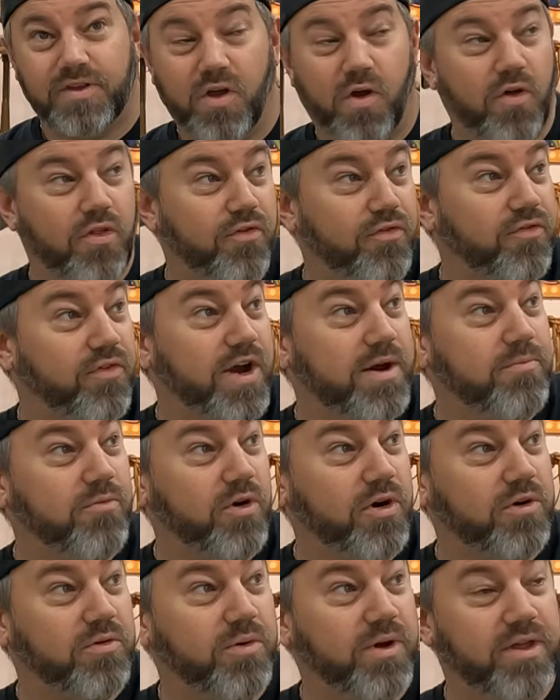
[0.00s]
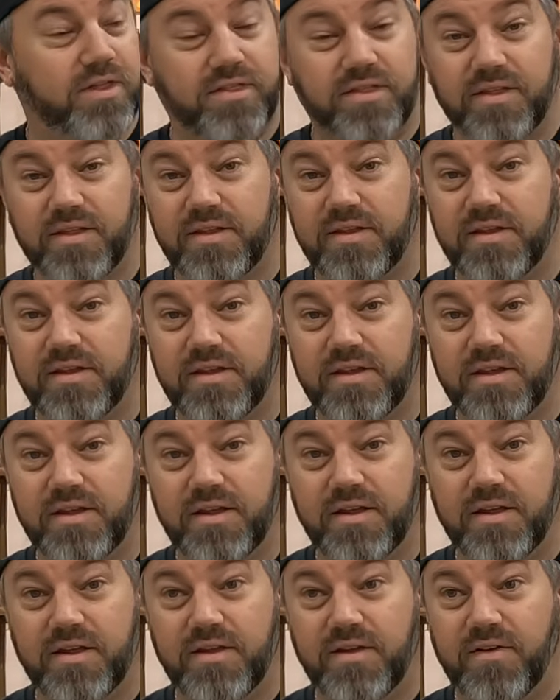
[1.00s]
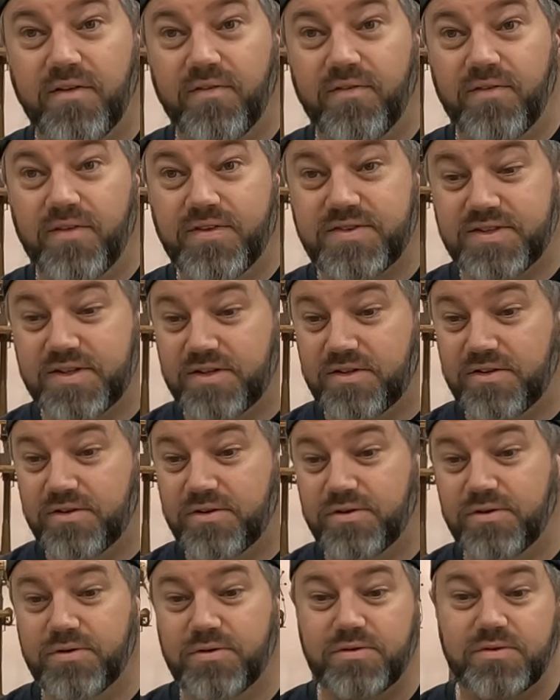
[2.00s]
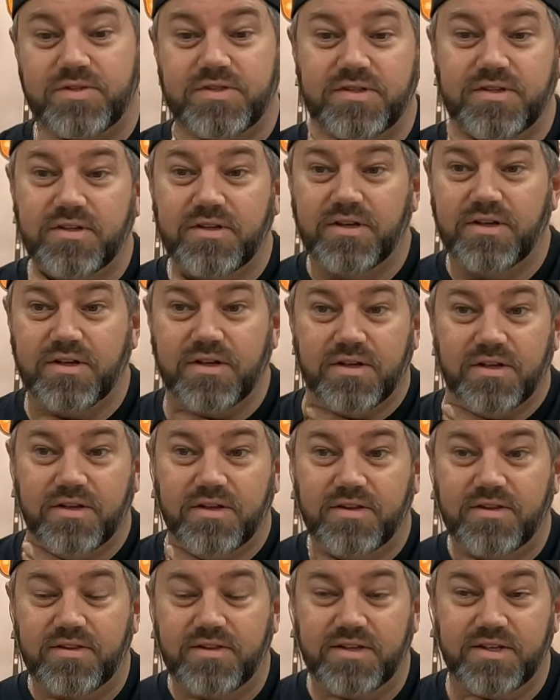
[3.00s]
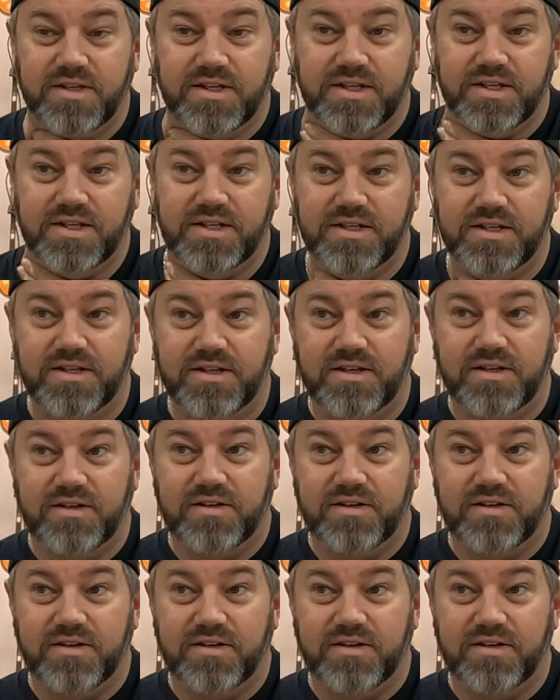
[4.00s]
all the framework with. This includes the